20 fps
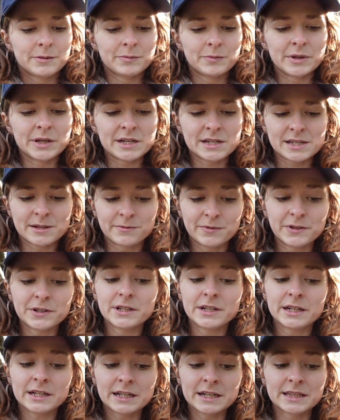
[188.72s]
Because I'm
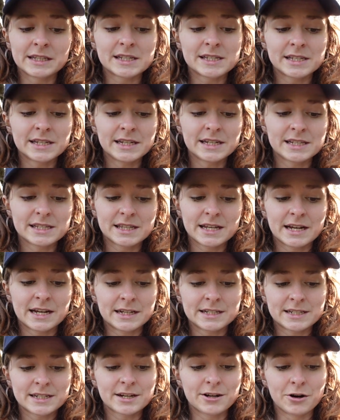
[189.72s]
feeling like the seeds
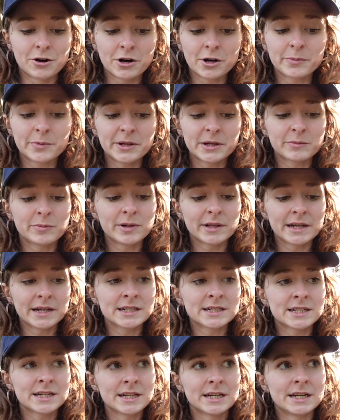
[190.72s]
that are being
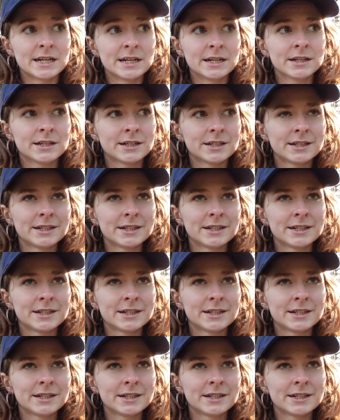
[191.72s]
planted,